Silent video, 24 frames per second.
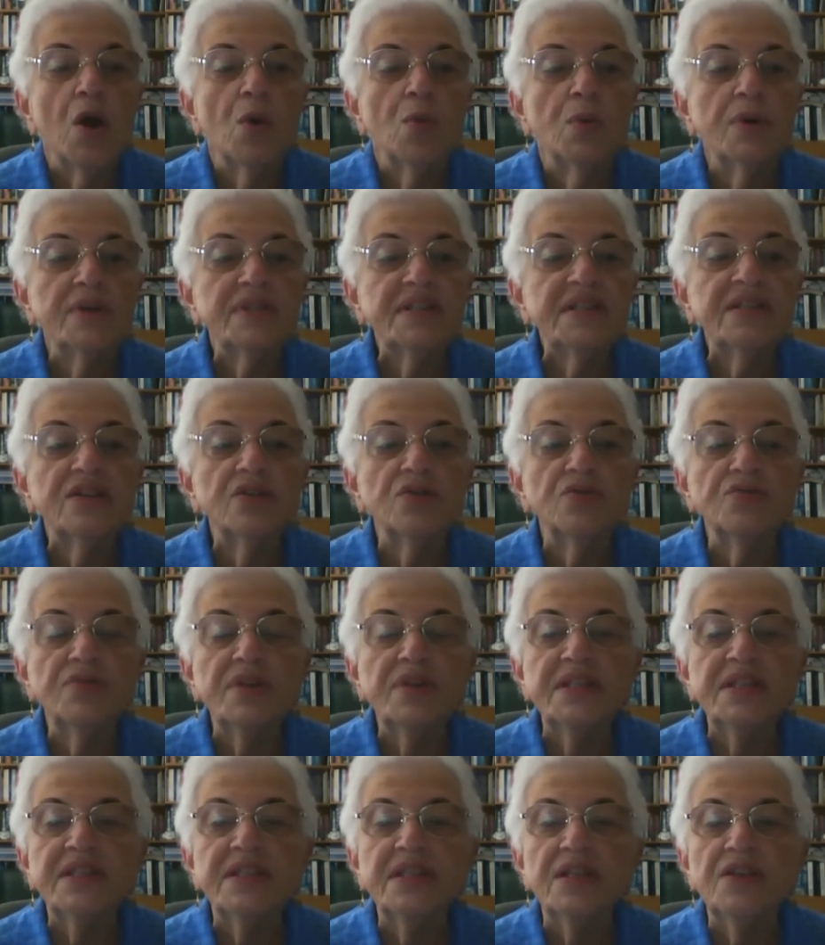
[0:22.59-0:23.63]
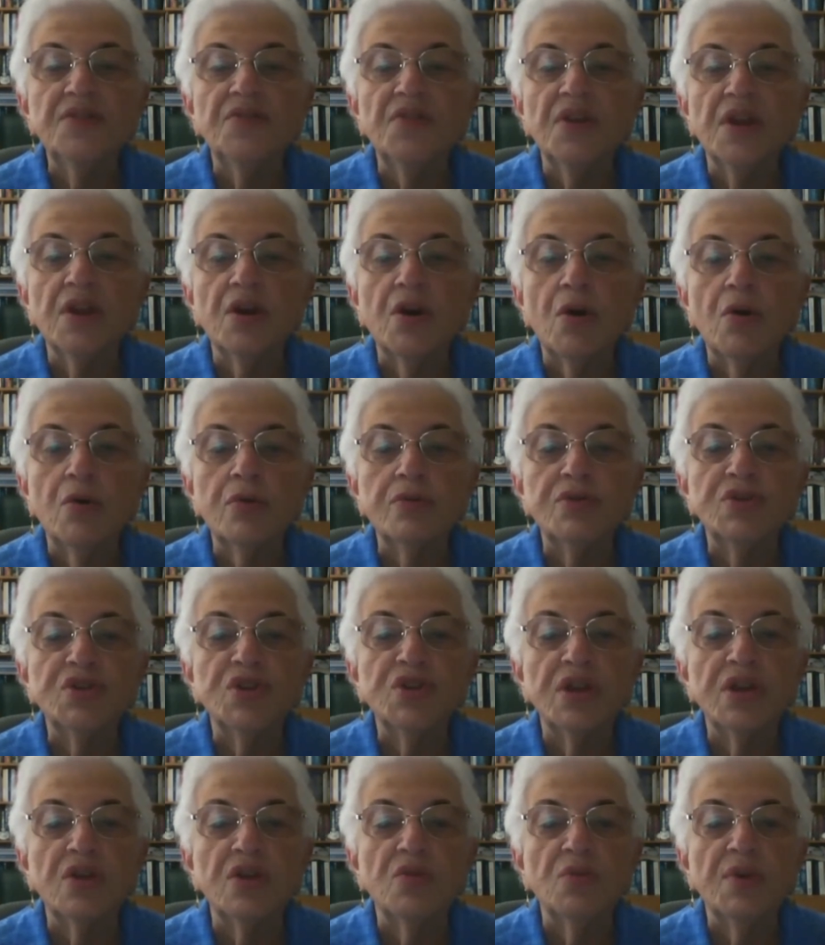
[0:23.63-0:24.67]
We're still receiving
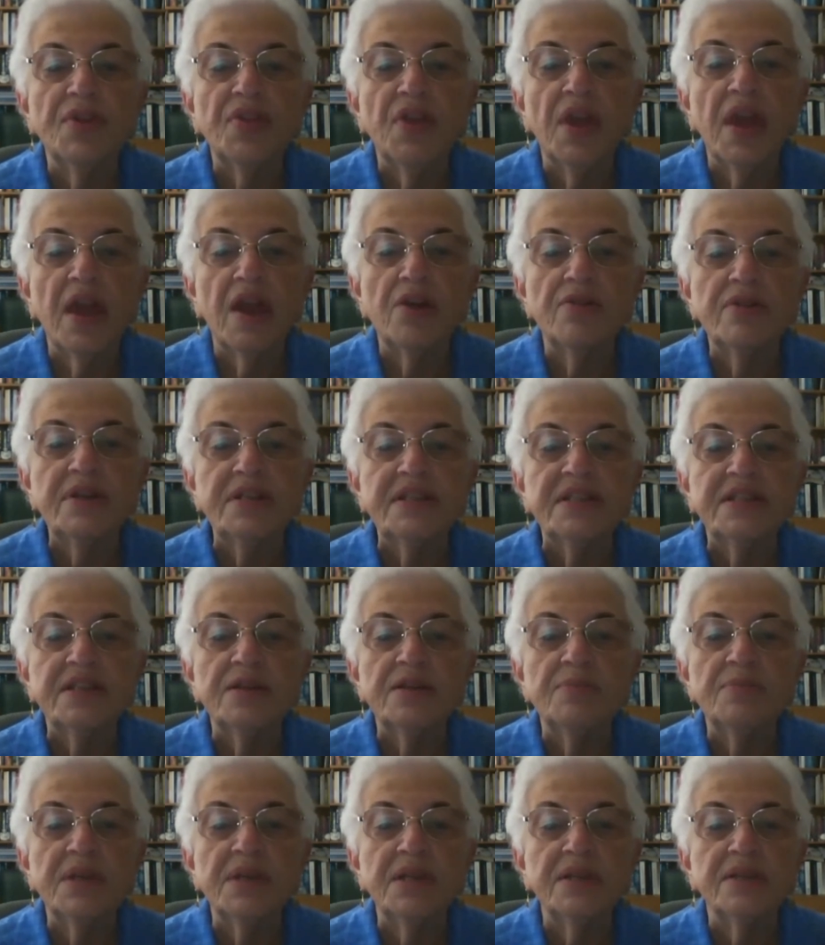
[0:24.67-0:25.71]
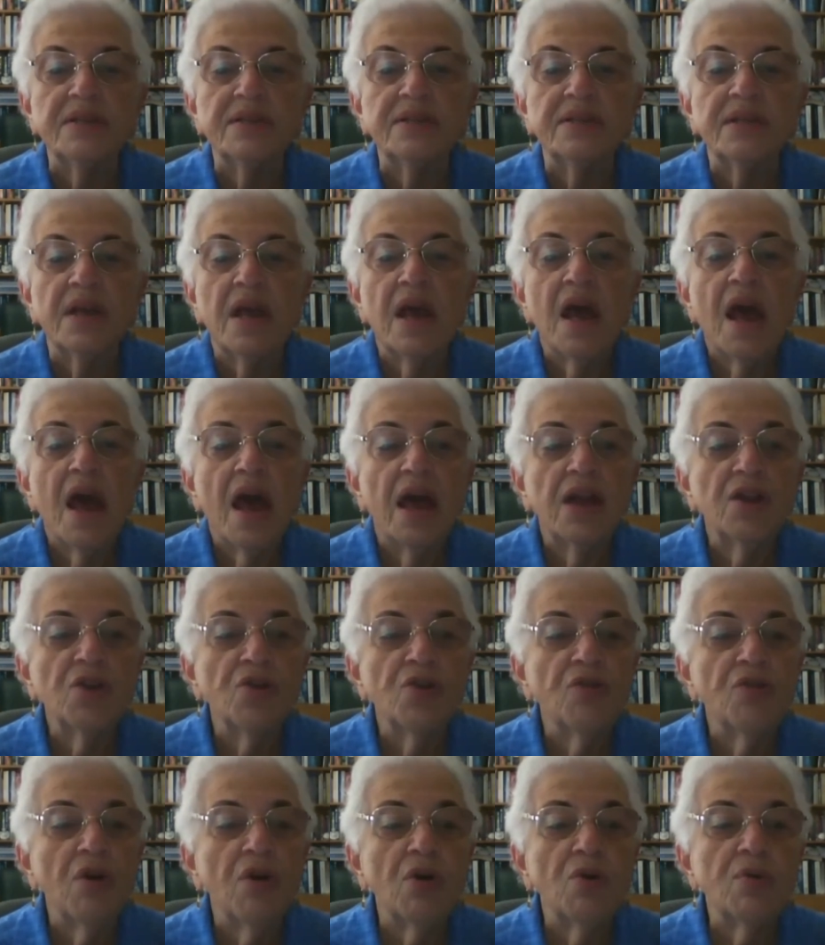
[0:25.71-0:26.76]
coaching with Gary Simmons and
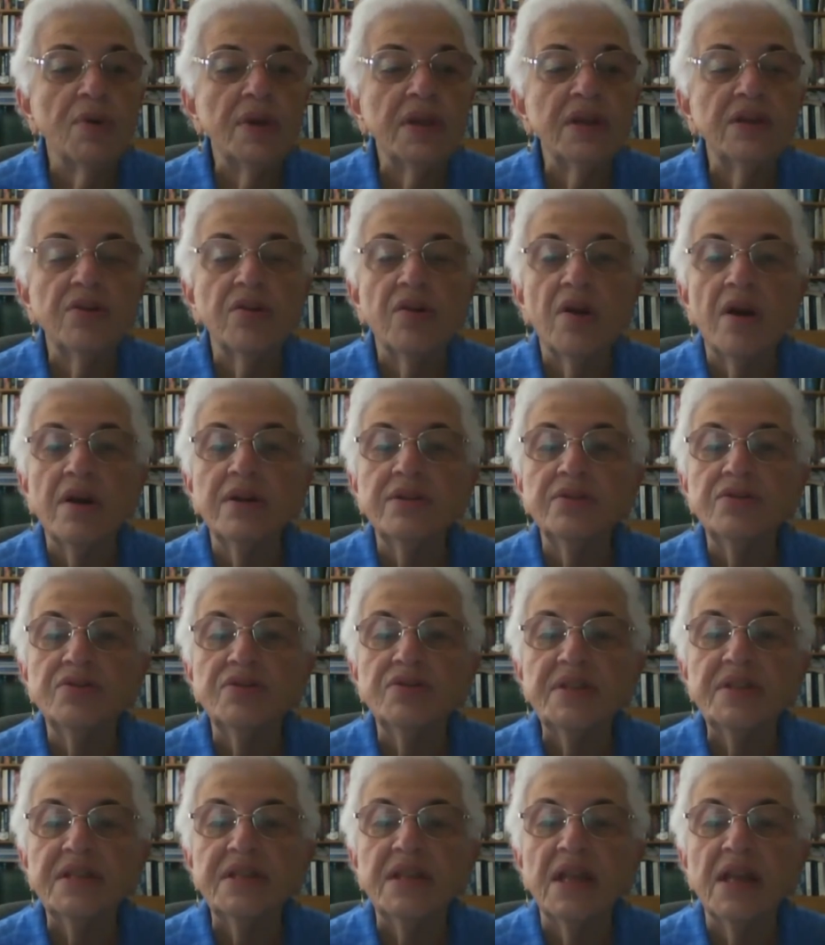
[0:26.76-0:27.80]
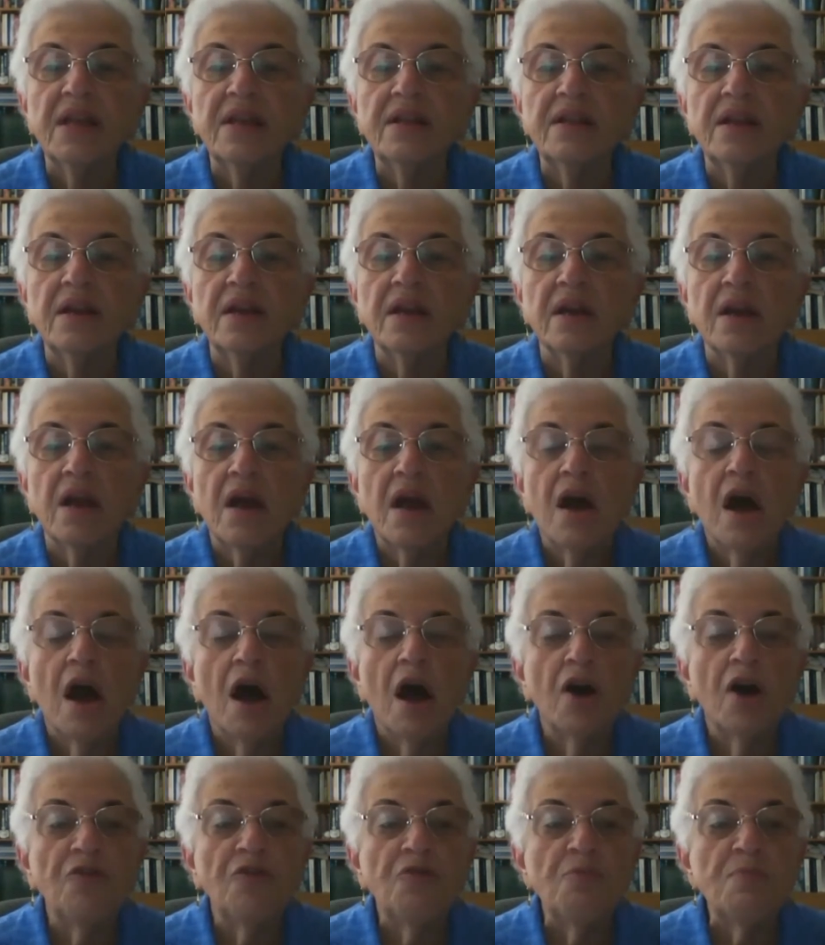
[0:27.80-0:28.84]
growing in our understanding
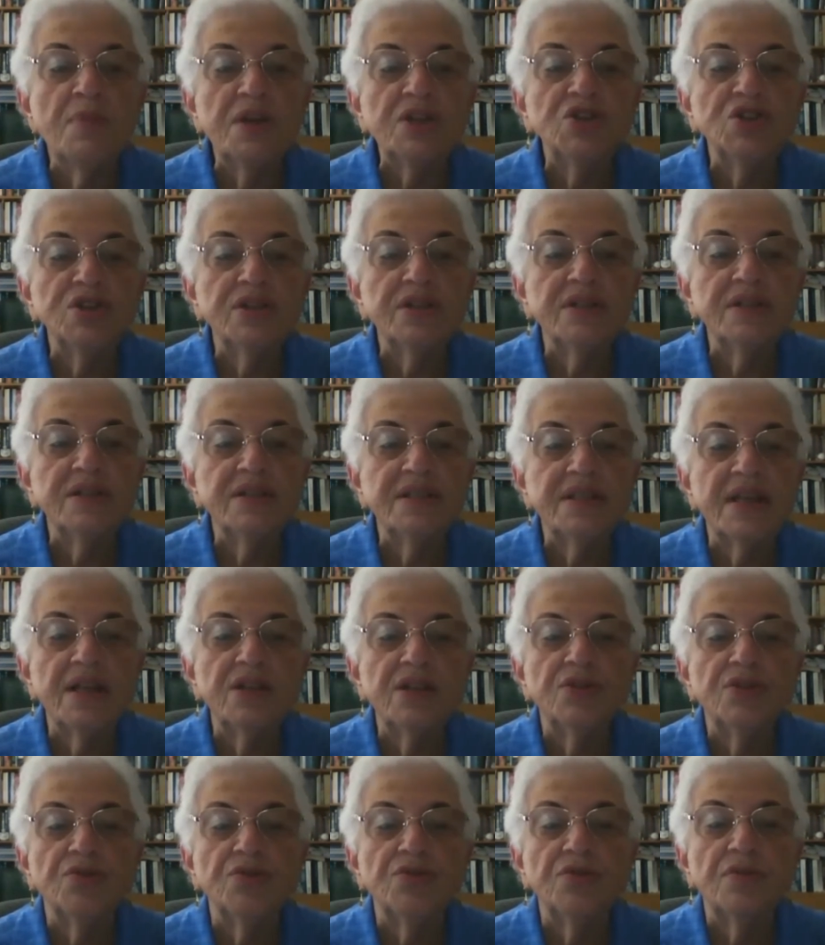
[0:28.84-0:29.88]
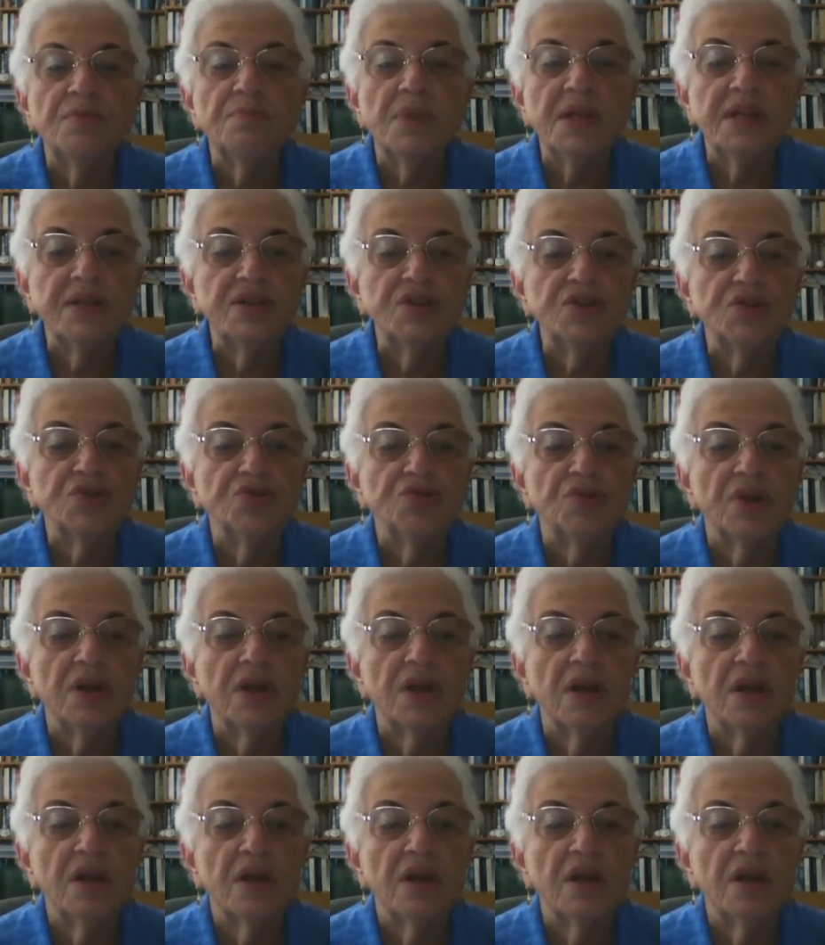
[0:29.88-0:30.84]
of mission-centered ministry.